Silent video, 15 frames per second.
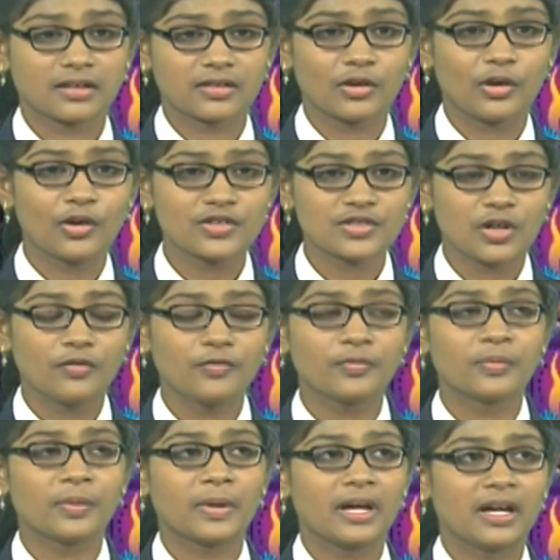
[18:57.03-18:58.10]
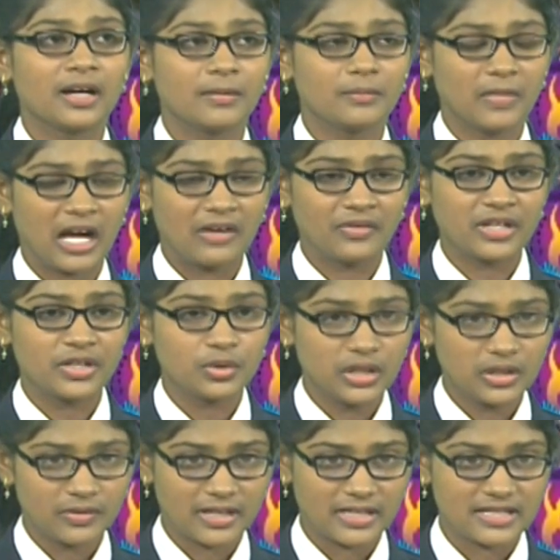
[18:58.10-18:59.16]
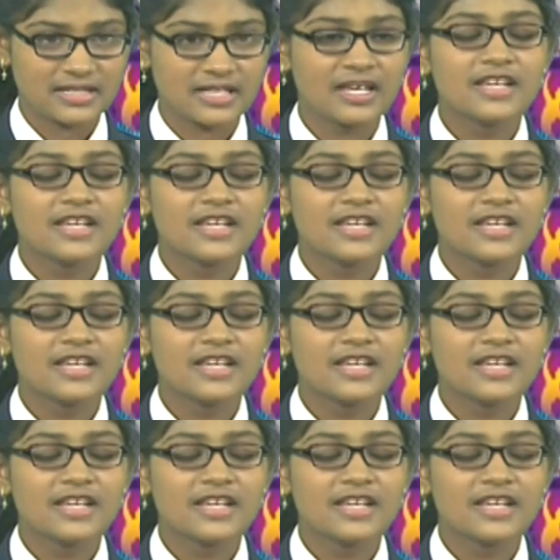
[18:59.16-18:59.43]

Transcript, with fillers: cause of our universe,